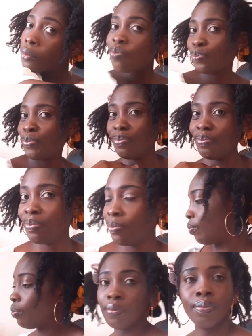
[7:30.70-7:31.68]
wanted to
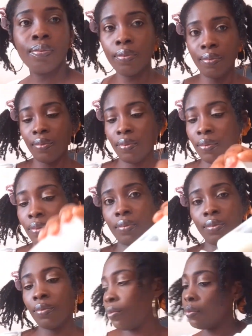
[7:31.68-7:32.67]
stretch my hair for
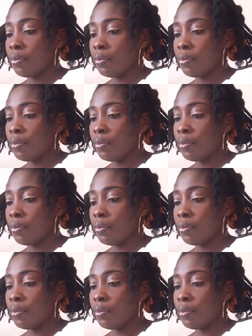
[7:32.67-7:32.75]
you to